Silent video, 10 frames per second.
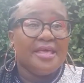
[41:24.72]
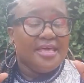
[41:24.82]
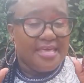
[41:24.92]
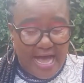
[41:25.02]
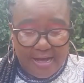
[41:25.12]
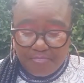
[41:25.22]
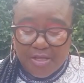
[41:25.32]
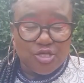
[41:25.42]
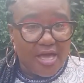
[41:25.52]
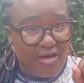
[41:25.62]
Yeah.
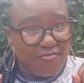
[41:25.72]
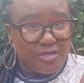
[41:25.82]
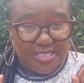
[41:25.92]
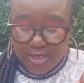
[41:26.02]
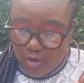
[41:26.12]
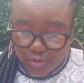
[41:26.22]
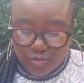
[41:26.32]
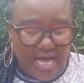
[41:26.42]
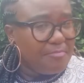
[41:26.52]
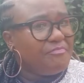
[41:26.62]
So if you didn't go
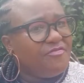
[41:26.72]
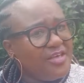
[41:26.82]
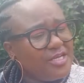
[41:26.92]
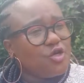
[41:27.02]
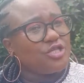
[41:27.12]
to that video, so